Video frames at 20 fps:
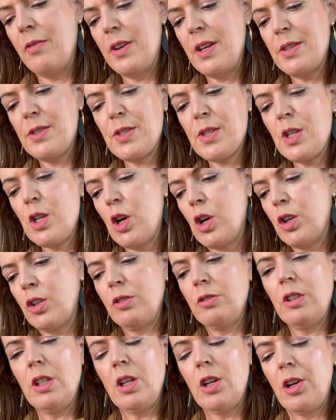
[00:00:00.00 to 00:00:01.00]
It's
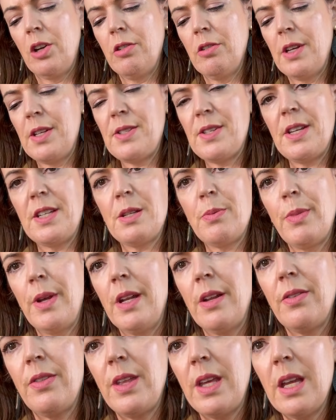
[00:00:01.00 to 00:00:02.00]
not, you know, a
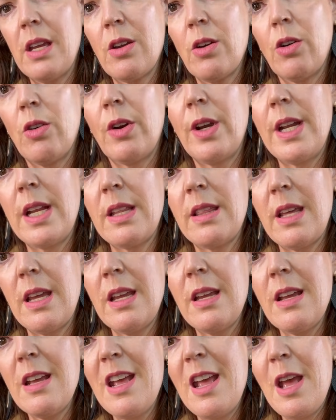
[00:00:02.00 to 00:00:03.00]
centimetre thick or
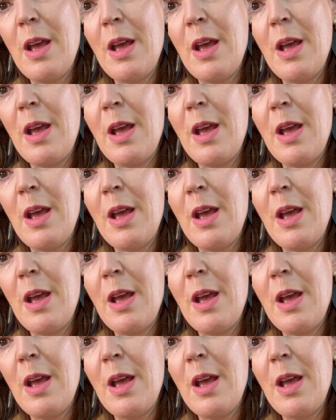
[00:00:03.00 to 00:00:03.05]
anything,